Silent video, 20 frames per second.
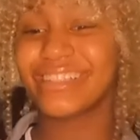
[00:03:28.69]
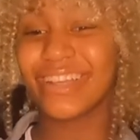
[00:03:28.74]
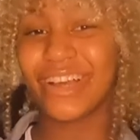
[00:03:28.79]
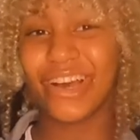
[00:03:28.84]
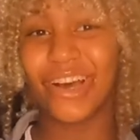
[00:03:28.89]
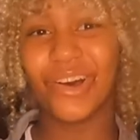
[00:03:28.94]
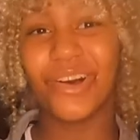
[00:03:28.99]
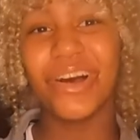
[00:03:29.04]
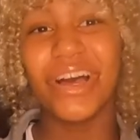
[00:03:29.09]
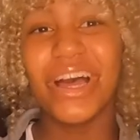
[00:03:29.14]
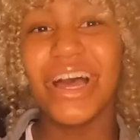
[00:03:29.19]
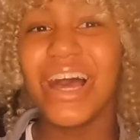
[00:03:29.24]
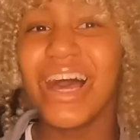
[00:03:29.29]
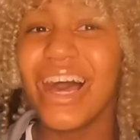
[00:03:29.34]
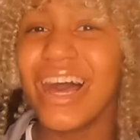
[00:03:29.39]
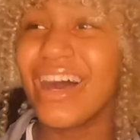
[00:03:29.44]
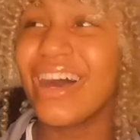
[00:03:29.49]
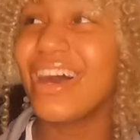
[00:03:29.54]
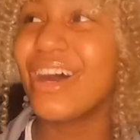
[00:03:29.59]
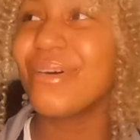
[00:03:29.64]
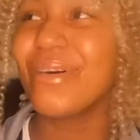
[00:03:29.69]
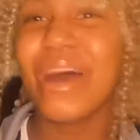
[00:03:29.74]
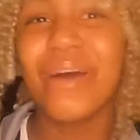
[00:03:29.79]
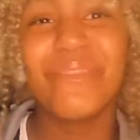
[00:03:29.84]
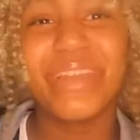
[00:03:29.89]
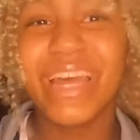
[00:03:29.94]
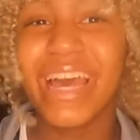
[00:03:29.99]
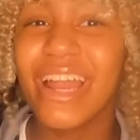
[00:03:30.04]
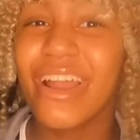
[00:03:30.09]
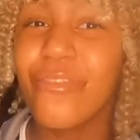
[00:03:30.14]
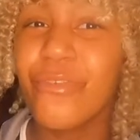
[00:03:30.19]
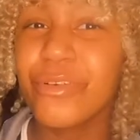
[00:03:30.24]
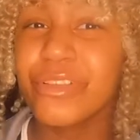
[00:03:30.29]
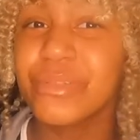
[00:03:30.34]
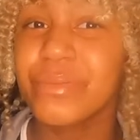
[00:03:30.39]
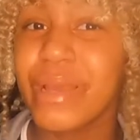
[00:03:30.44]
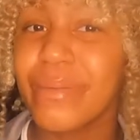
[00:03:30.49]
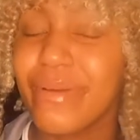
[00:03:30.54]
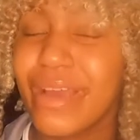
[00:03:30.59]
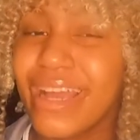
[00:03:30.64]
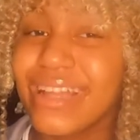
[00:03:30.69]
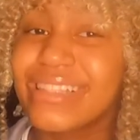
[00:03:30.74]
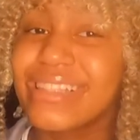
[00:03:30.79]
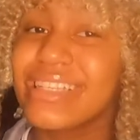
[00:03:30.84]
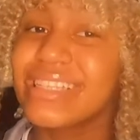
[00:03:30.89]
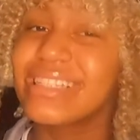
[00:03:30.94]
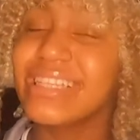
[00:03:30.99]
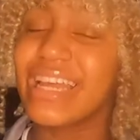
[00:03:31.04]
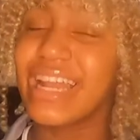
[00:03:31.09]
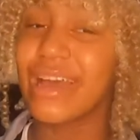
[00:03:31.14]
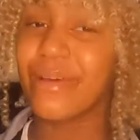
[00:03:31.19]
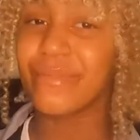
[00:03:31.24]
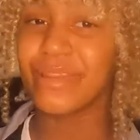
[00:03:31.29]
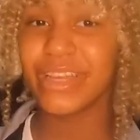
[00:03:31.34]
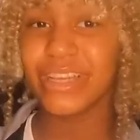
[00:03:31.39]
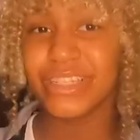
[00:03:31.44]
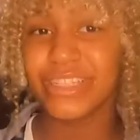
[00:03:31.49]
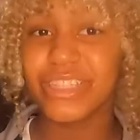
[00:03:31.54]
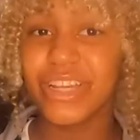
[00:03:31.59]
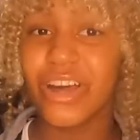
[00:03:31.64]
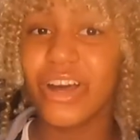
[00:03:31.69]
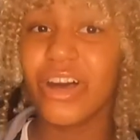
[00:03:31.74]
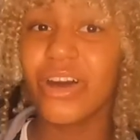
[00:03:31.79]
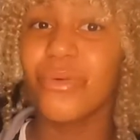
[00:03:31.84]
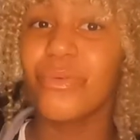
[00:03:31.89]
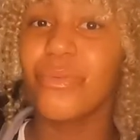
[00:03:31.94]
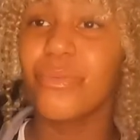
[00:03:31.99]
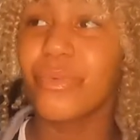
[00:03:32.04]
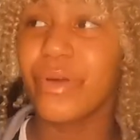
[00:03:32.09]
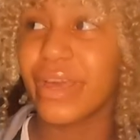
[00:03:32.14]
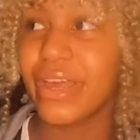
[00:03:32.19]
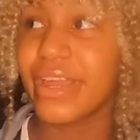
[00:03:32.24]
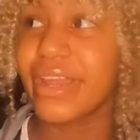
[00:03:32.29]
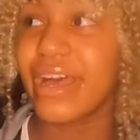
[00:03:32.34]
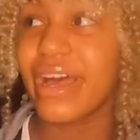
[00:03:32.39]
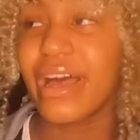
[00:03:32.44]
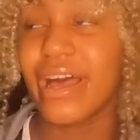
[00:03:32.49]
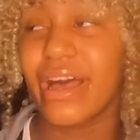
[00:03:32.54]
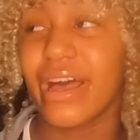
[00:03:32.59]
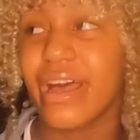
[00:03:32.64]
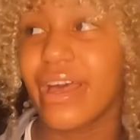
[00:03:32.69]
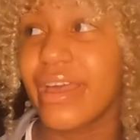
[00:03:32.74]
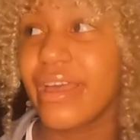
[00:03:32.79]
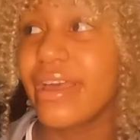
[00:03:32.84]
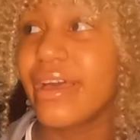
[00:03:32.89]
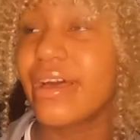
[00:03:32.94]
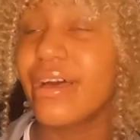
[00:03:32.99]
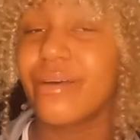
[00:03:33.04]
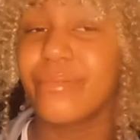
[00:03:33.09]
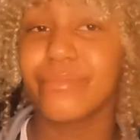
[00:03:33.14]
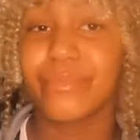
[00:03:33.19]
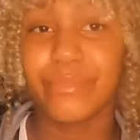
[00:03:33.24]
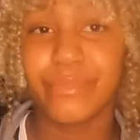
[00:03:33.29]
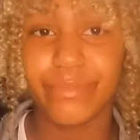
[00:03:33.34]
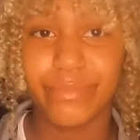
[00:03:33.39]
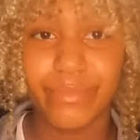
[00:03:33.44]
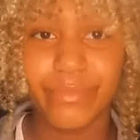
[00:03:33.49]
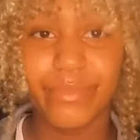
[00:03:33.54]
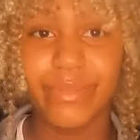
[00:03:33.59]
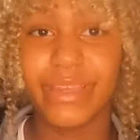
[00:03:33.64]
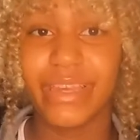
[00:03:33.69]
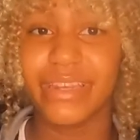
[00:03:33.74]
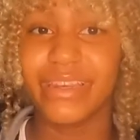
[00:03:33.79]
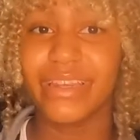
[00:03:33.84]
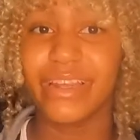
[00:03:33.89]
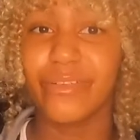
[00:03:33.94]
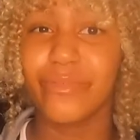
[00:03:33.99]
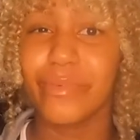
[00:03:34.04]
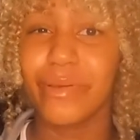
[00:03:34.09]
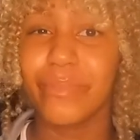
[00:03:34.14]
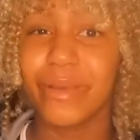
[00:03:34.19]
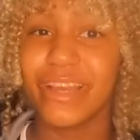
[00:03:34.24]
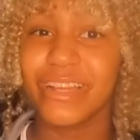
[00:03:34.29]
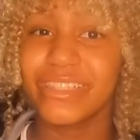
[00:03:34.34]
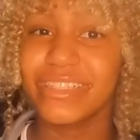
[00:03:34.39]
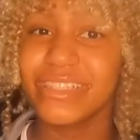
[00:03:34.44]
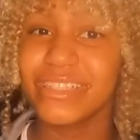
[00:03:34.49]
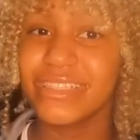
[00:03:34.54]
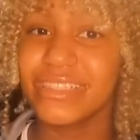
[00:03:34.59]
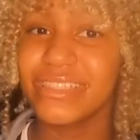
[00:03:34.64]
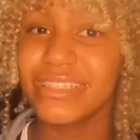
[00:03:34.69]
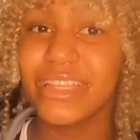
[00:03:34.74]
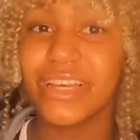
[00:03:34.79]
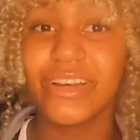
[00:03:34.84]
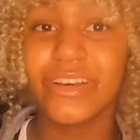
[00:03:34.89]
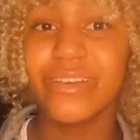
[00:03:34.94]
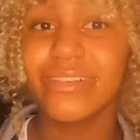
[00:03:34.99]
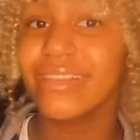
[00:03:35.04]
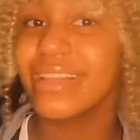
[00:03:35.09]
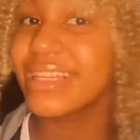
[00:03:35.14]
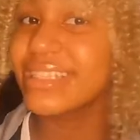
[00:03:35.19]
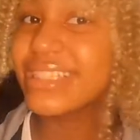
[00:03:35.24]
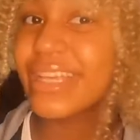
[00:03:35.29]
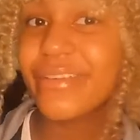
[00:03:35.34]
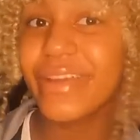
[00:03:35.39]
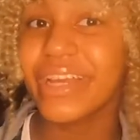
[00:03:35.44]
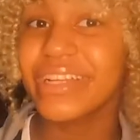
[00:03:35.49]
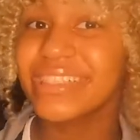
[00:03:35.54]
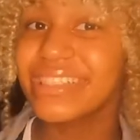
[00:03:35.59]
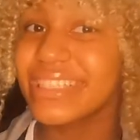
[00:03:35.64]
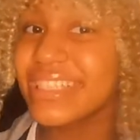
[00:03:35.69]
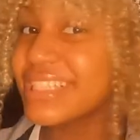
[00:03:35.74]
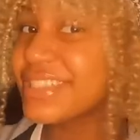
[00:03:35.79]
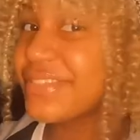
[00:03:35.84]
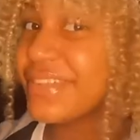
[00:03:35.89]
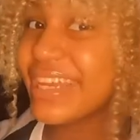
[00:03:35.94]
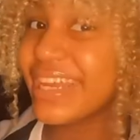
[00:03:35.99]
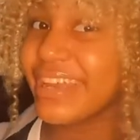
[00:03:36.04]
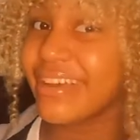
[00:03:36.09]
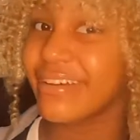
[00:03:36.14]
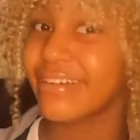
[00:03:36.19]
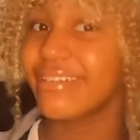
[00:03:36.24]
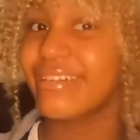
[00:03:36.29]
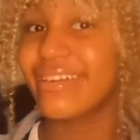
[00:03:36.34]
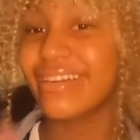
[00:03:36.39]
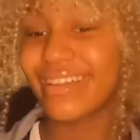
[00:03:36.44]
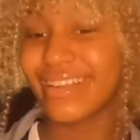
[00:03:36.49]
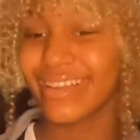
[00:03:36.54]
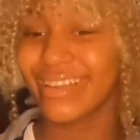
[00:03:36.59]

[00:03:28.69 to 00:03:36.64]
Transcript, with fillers: So uh, I'm gonna head over to my practice, and I'm gonna hit y'all when I um, get done with my practice. So let's get right into this video.